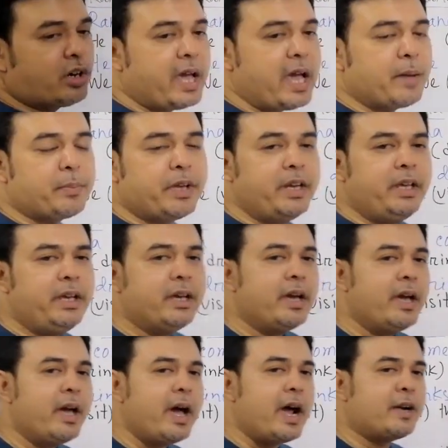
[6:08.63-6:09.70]
happening
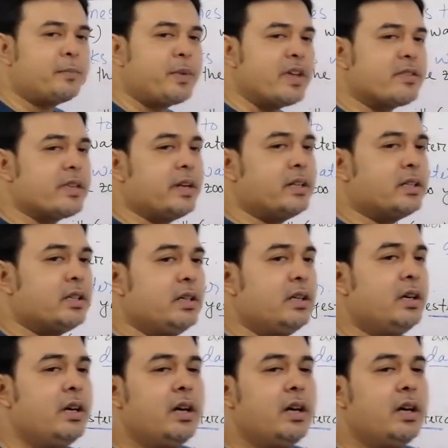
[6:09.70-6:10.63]
at present.